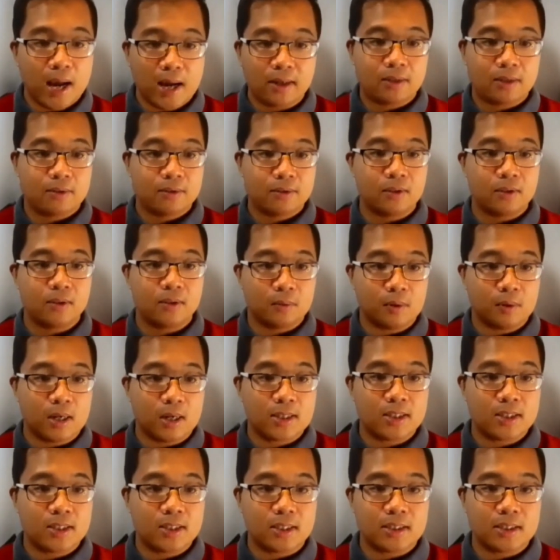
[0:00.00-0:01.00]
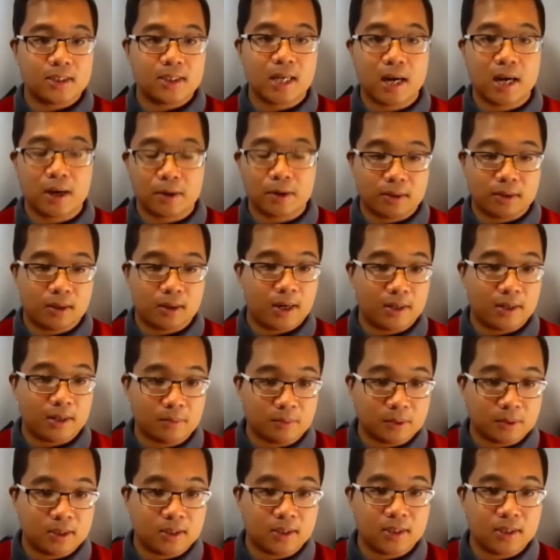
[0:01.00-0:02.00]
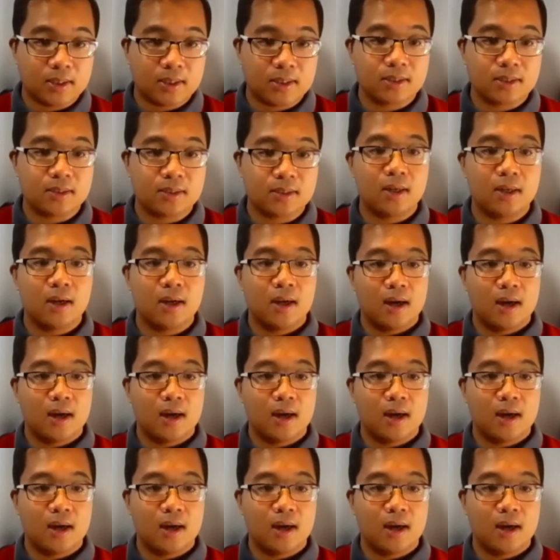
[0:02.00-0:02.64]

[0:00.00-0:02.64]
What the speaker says: accurate the watch is, how reliable it is,